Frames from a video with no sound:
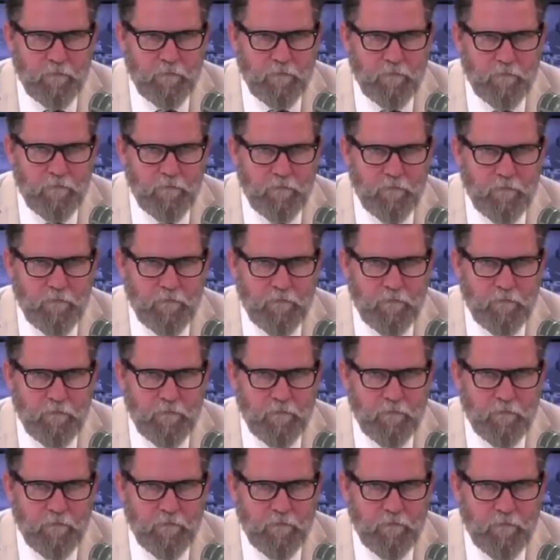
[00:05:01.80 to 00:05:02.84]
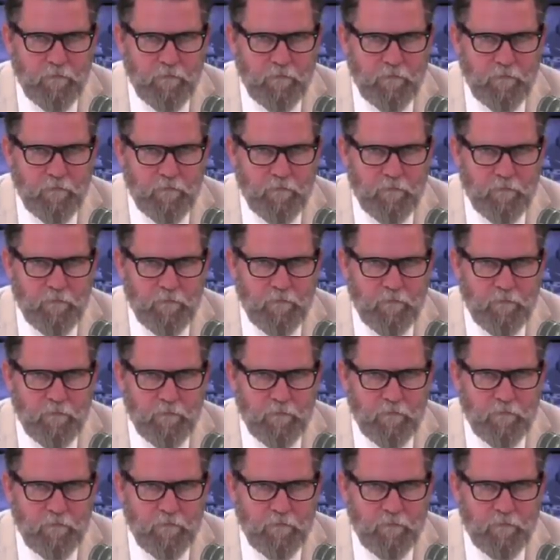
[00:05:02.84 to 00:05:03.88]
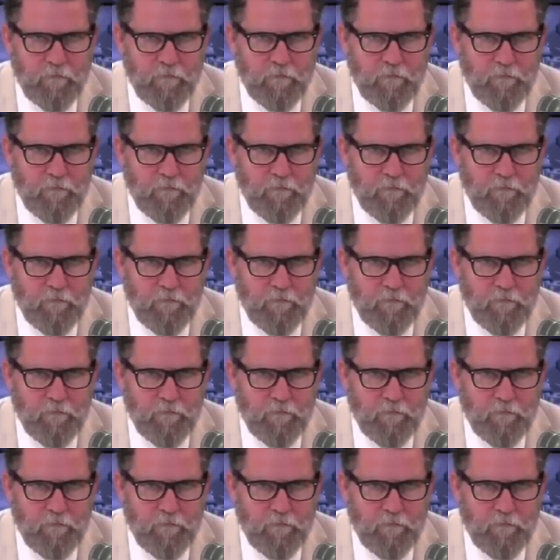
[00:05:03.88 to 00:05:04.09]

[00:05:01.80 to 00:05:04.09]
No words are spoken by the person on screen.